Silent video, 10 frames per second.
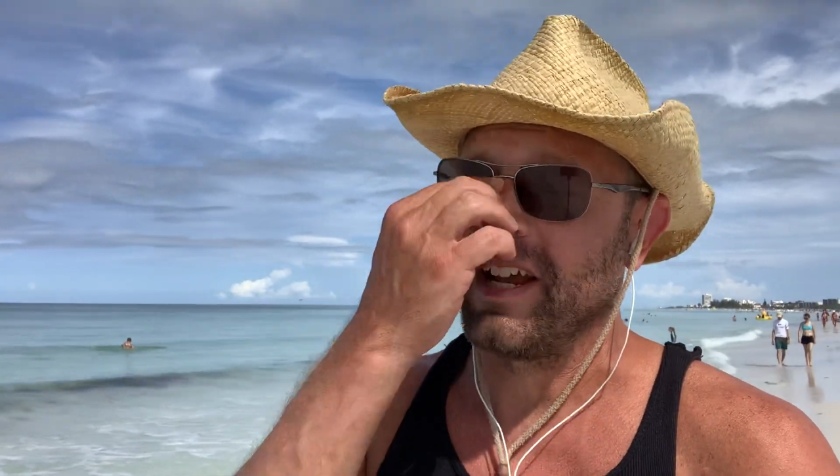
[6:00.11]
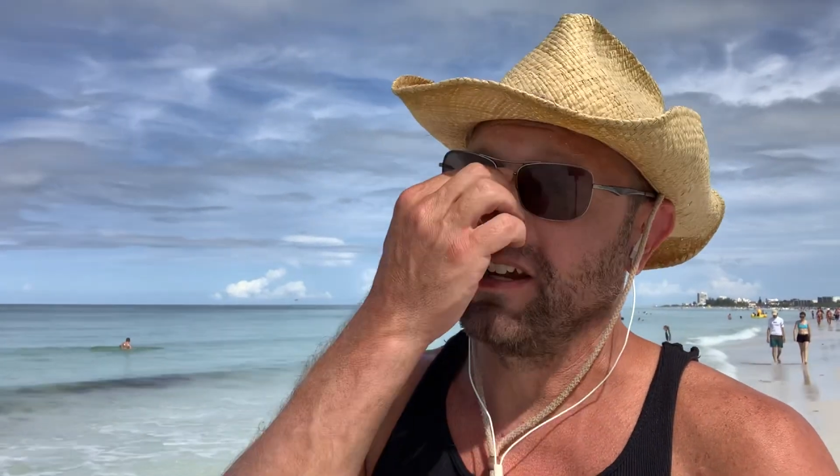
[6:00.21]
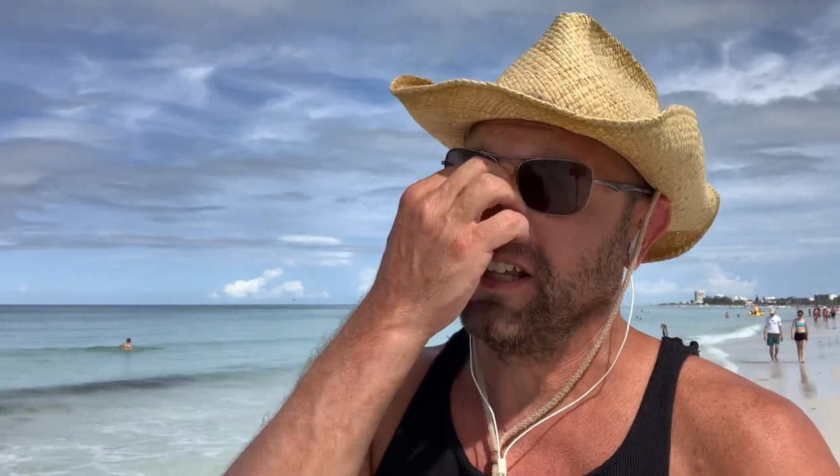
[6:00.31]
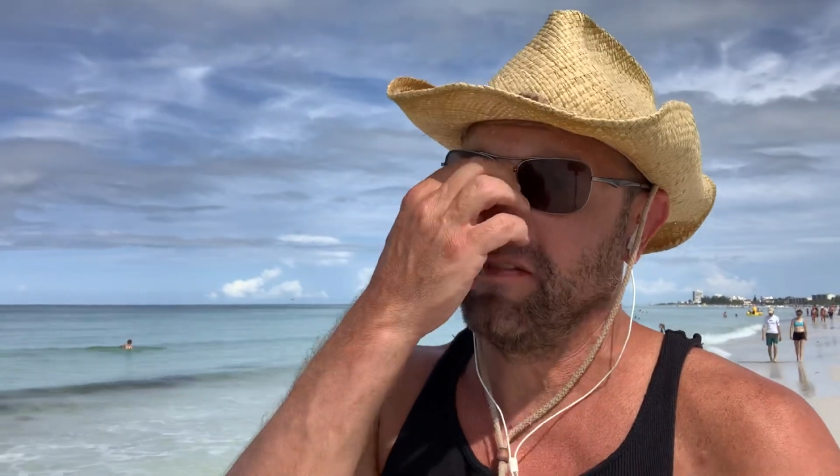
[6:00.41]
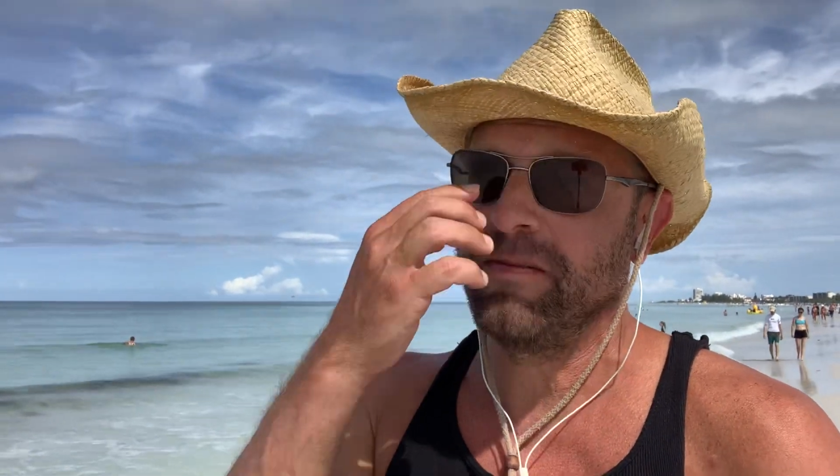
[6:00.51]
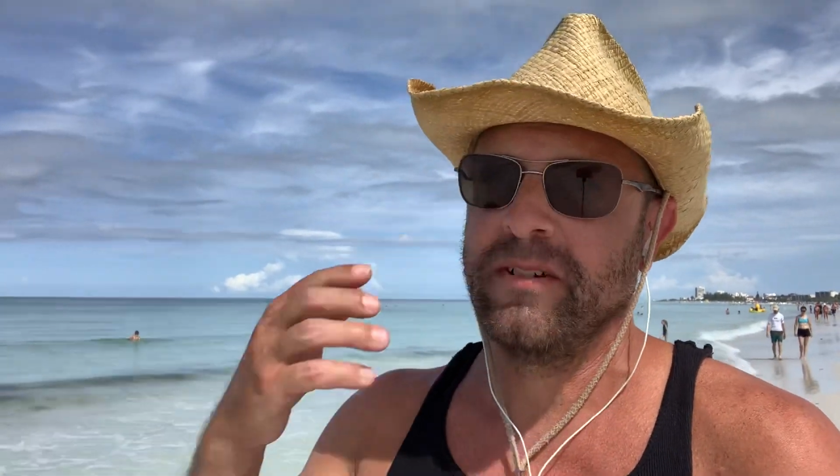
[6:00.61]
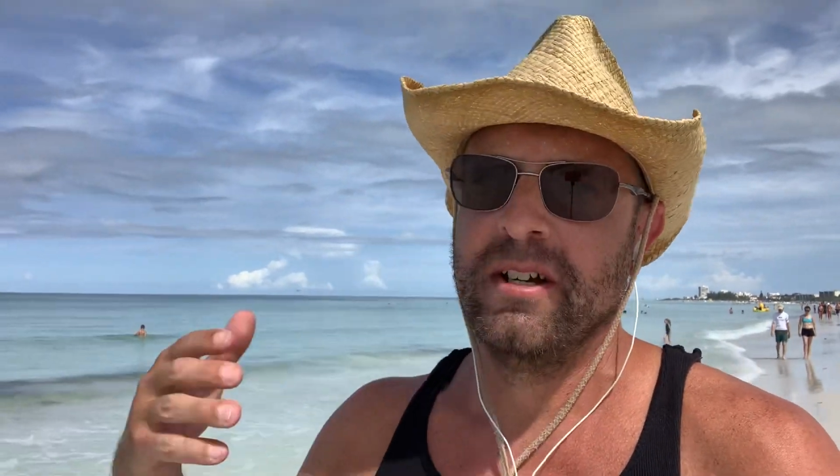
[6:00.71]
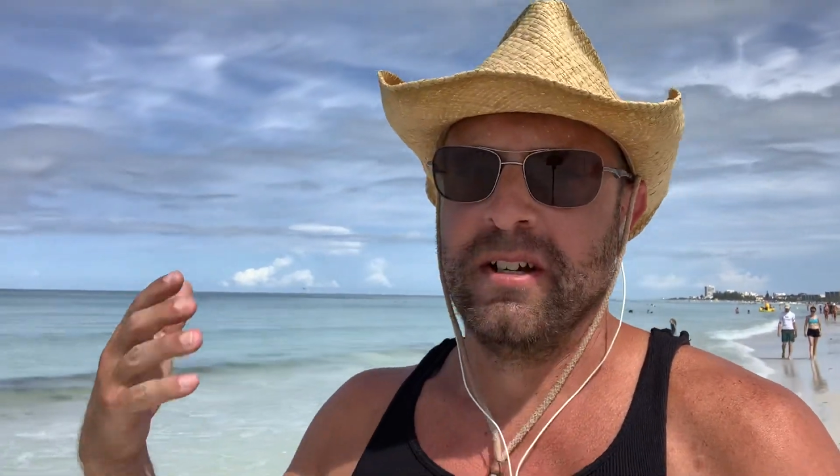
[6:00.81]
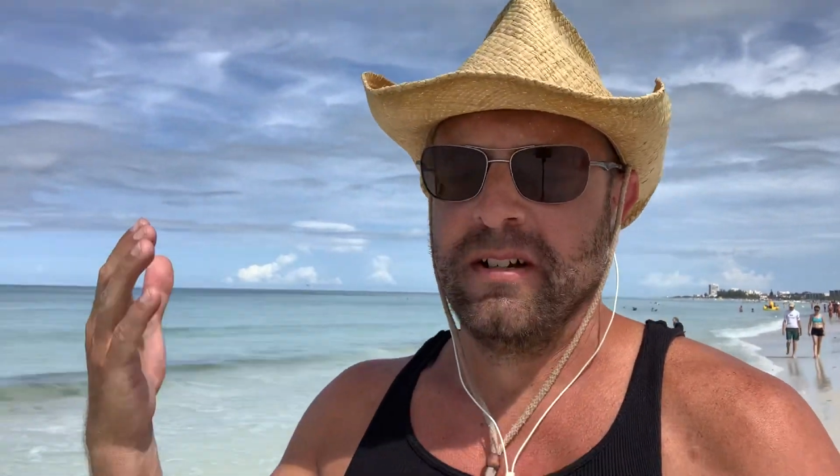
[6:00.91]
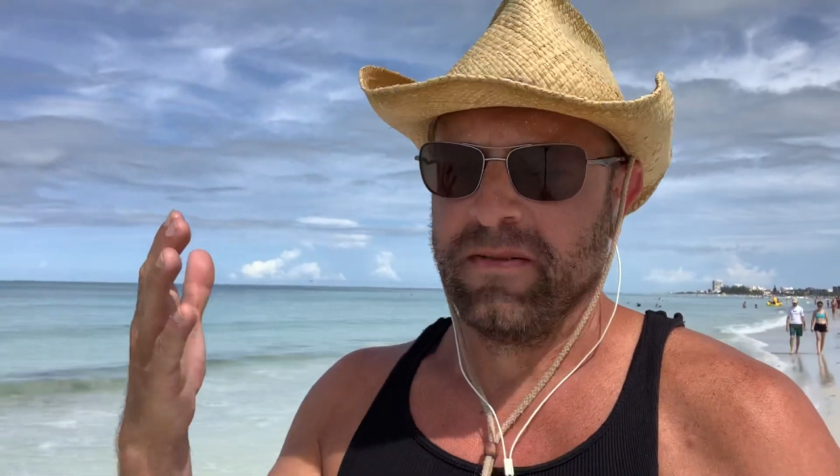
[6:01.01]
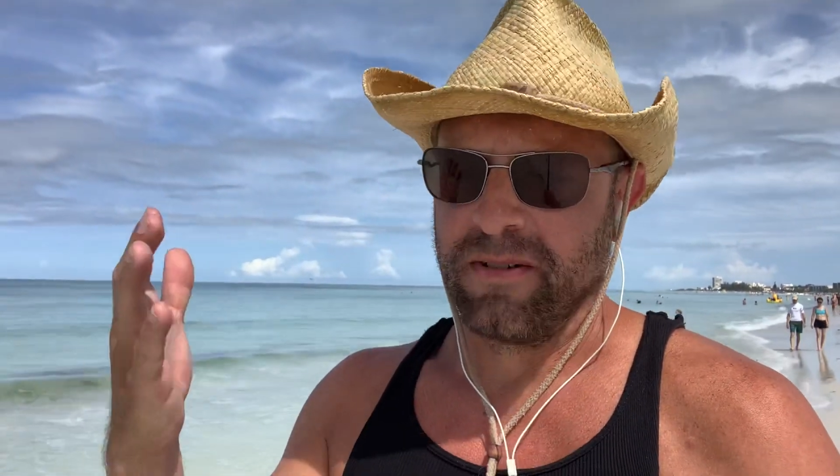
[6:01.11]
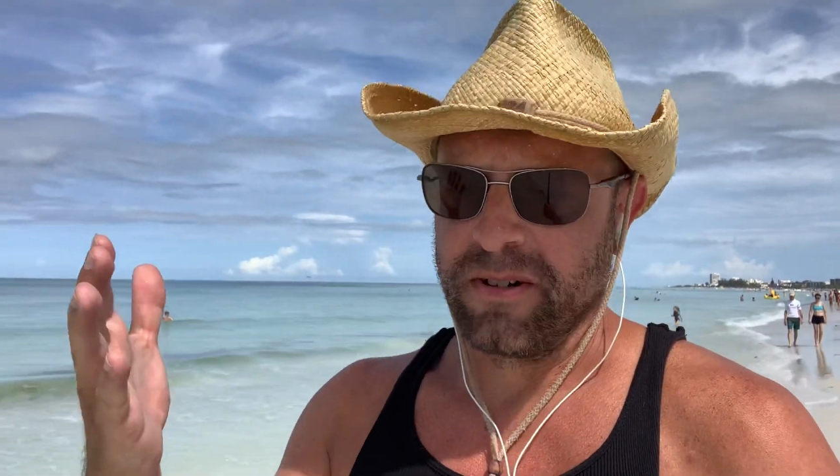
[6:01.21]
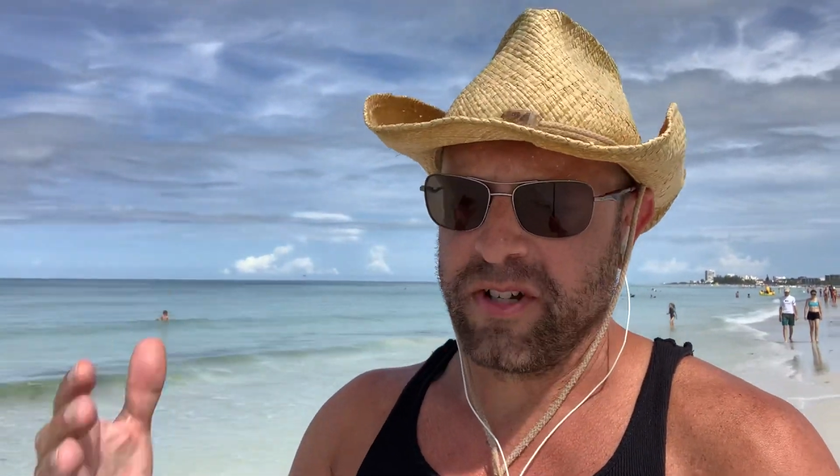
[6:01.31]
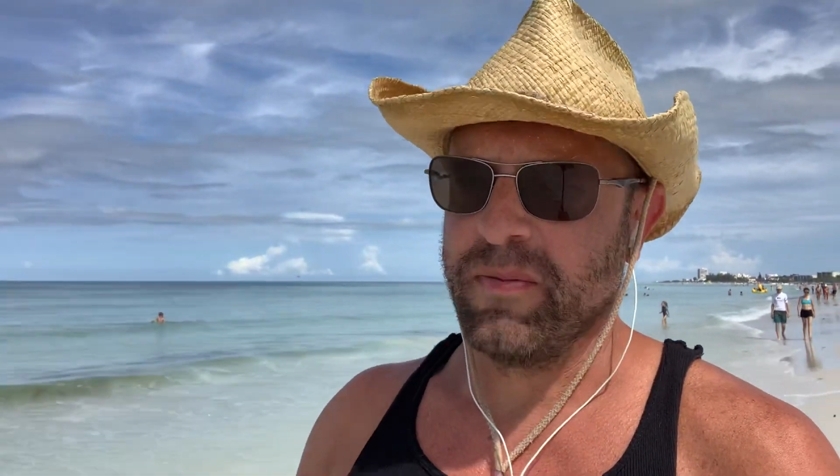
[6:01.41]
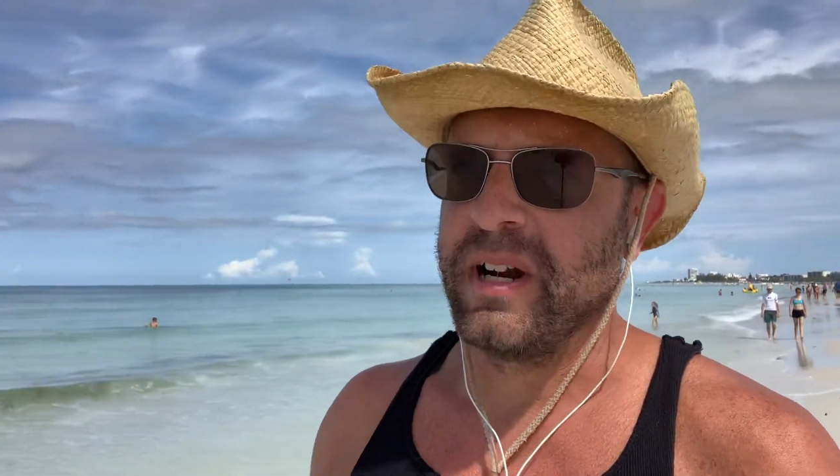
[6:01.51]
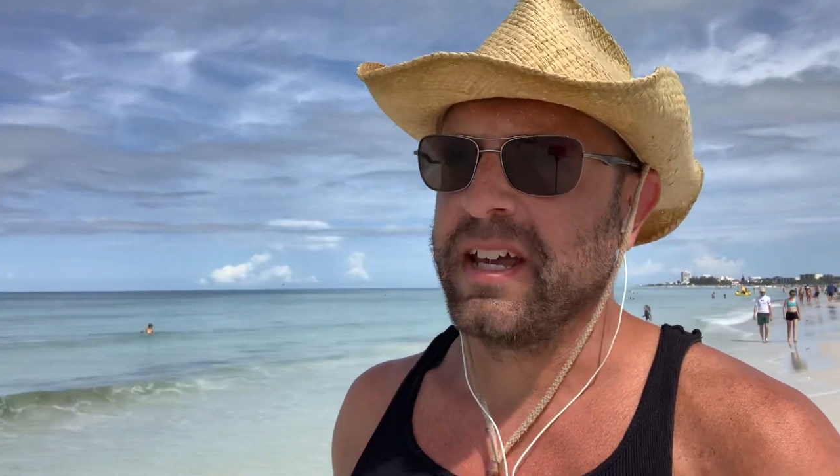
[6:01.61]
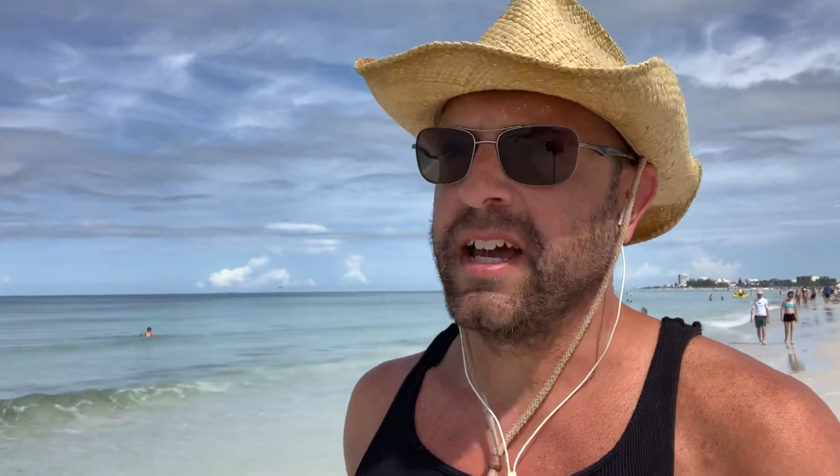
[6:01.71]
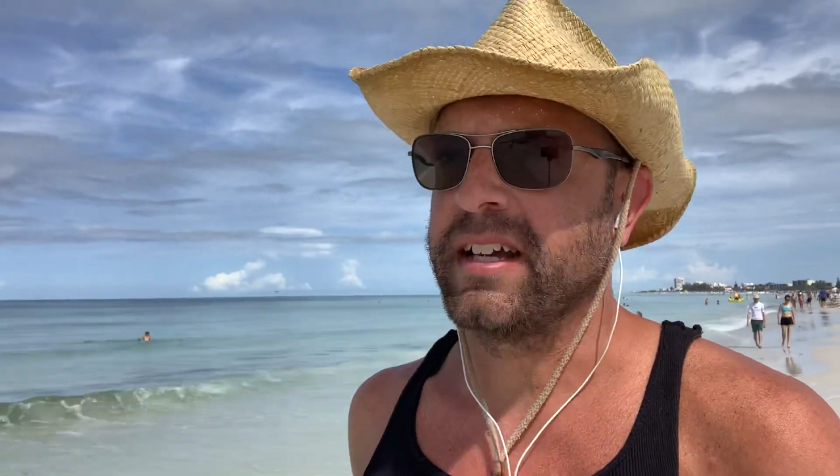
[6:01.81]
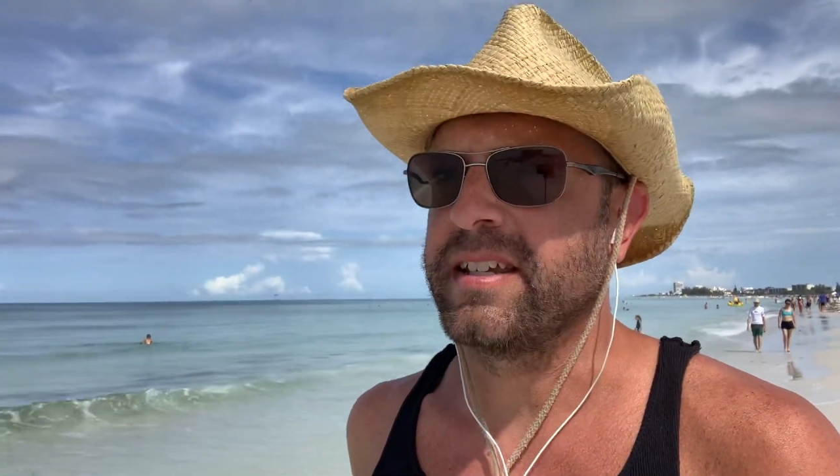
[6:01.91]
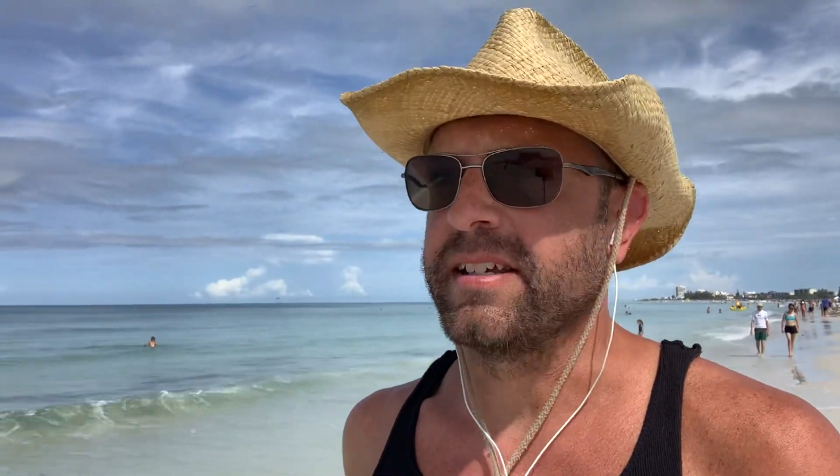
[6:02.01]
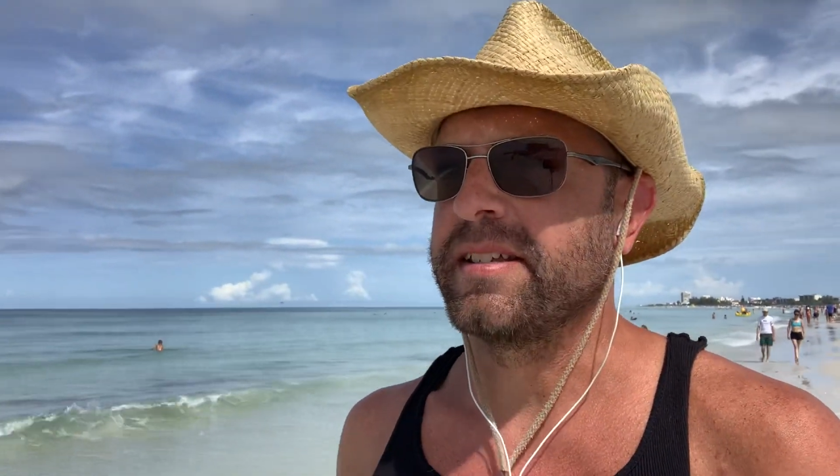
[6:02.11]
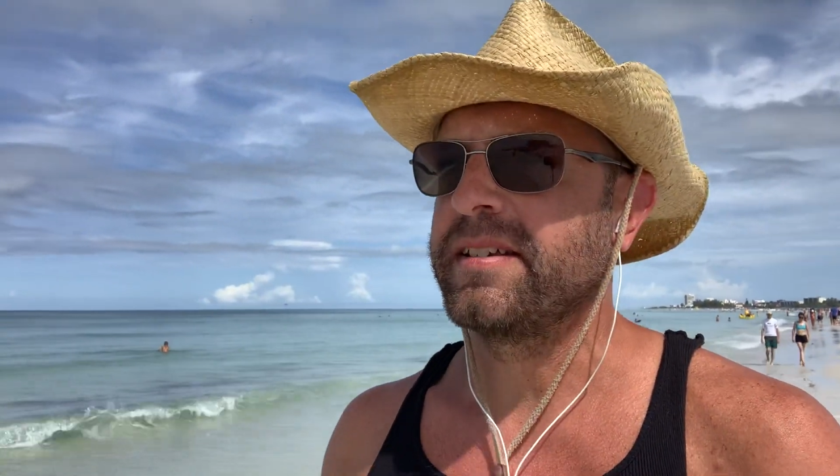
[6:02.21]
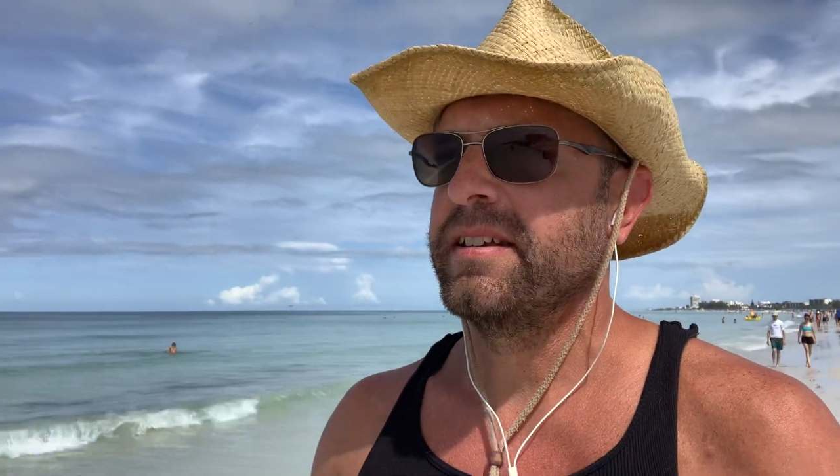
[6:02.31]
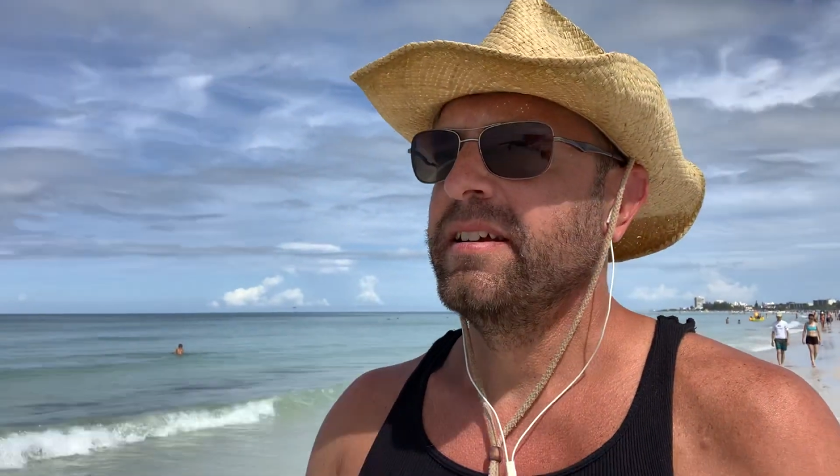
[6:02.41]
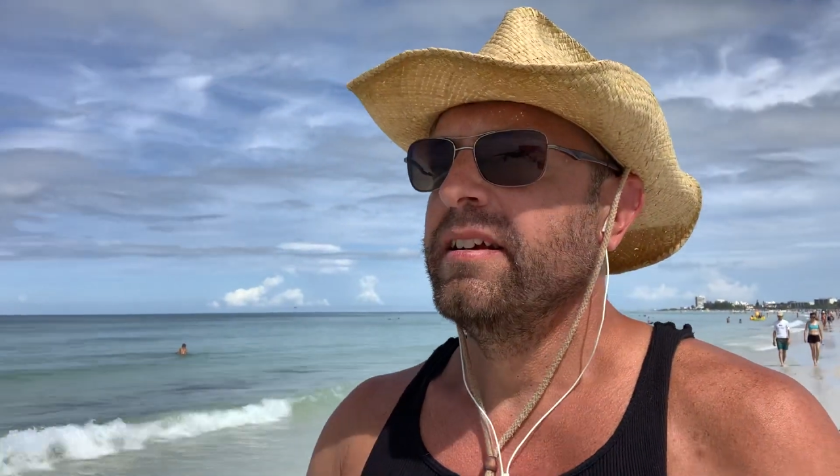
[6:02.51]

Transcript: and I'd love for so many Hexkins